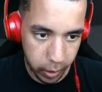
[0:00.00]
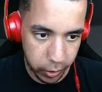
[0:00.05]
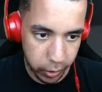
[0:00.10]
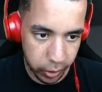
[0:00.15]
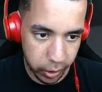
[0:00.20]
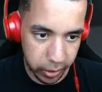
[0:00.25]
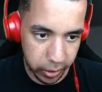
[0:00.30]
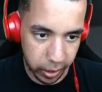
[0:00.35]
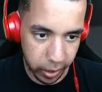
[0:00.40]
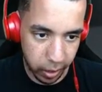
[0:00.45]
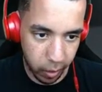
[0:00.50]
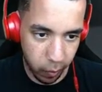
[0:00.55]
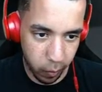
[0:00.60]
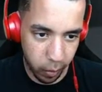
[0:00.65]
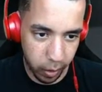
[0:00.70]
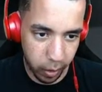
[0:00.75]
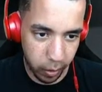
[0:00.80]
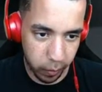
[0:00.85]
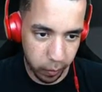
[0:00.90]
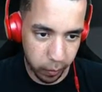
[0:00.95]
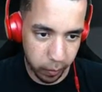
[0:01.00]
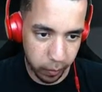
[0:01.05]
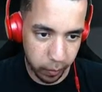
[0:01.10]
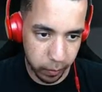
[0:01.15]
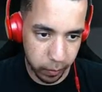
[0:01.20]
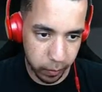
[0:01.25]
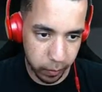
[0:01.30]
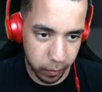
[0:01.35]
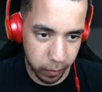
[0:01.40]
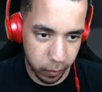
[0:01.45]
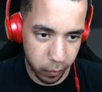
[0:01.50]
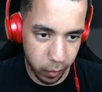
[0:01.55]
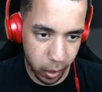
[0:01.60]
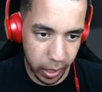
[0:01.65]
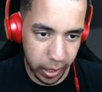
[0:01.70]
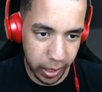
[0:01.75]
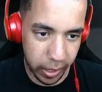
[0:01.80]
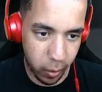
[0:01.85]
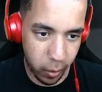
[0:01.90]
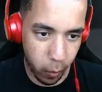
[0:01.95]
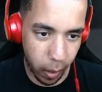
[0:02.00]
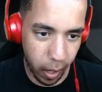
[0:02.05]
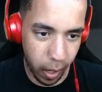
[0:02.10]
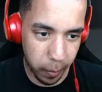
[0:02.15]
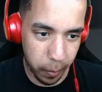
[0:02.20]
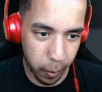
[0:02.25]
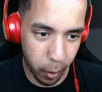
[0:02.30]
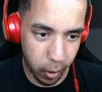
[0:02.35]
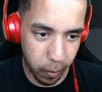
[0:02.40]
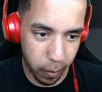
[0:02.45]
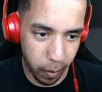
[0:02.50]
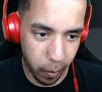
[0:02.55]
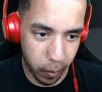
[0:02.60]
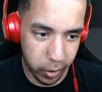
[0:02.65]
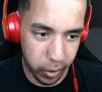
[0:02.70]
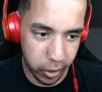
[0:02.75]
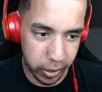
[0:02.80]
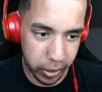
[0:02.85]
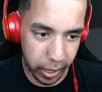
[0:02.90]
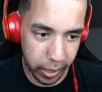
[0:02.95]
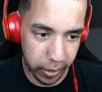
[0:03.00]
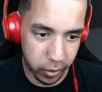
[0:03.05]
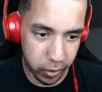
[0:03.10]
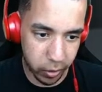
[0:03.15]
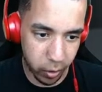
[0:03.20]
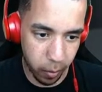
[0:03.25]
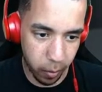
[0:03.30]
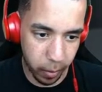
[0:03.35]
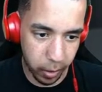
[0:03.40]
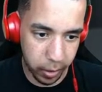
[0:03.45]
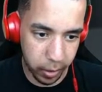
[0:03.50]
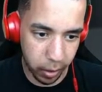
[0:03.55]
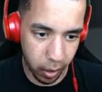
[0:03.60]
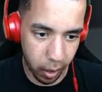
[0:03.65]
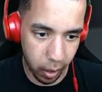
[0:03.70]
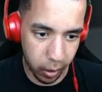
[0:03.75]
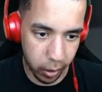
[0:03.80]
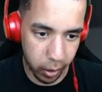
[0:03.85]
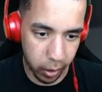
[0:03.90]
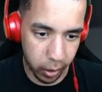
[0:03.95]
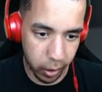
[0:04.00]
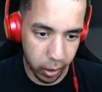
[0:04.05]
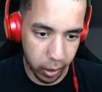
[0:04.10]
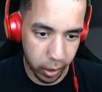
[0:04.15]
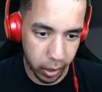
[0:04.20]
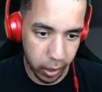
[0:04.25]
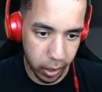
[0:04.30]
Because I don't want to... Running into wild Pokemon would just take so much longer.